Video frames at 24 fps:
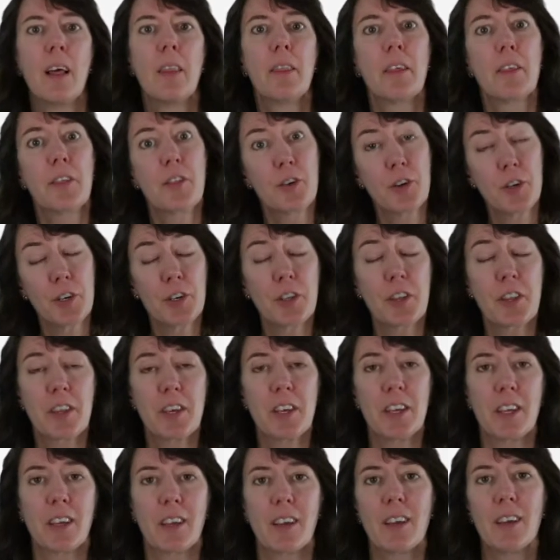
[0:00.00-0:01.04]
The third
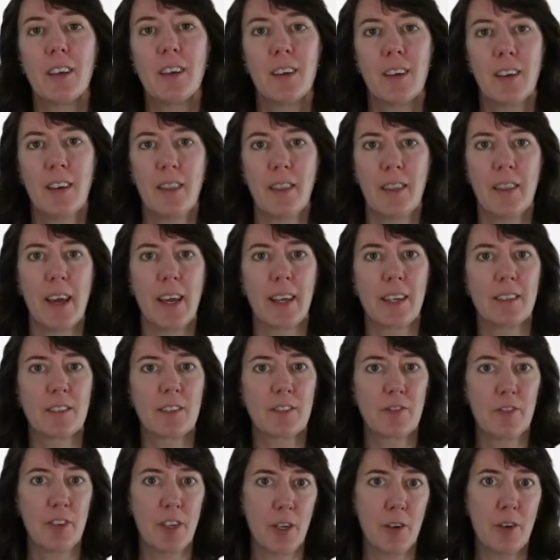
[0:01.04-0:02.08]
thing that
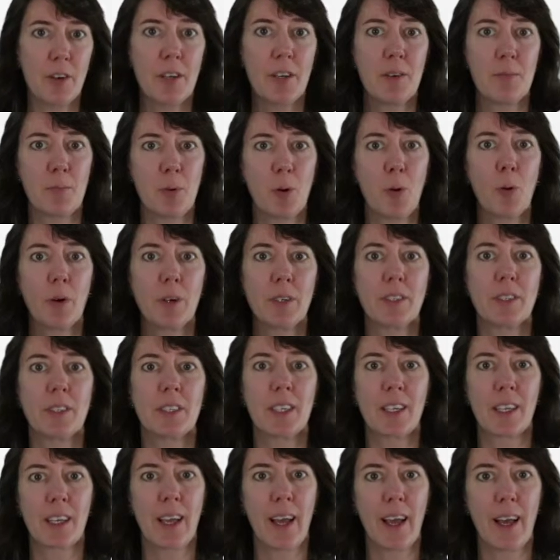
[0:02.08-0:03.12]
is very important
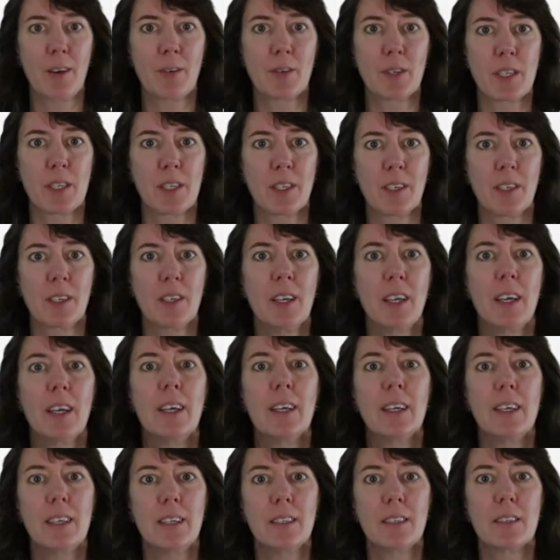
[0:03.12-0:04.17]
in counting
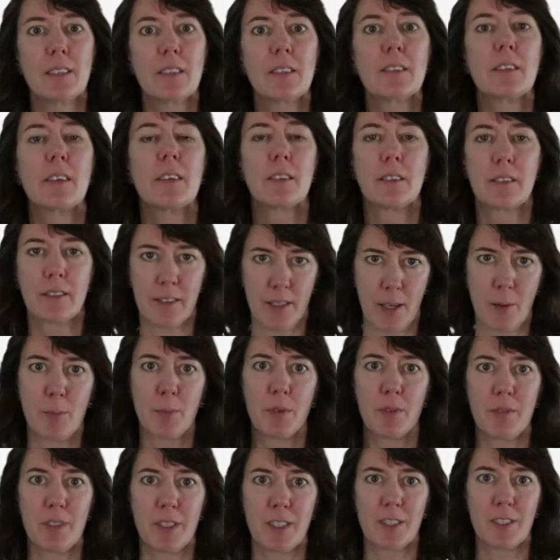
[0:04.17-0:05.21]
is
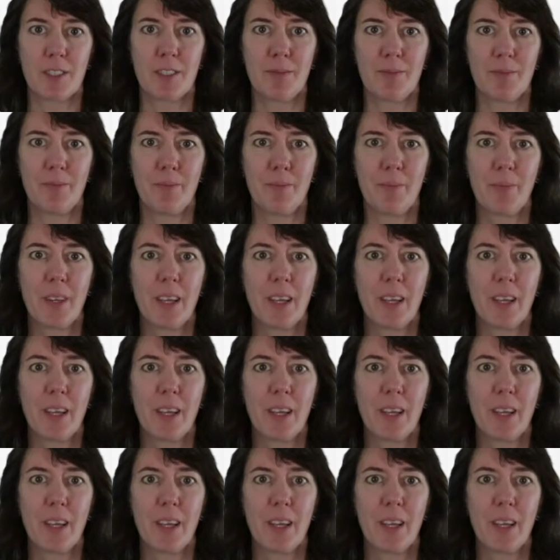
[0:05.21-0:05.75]
subdivision.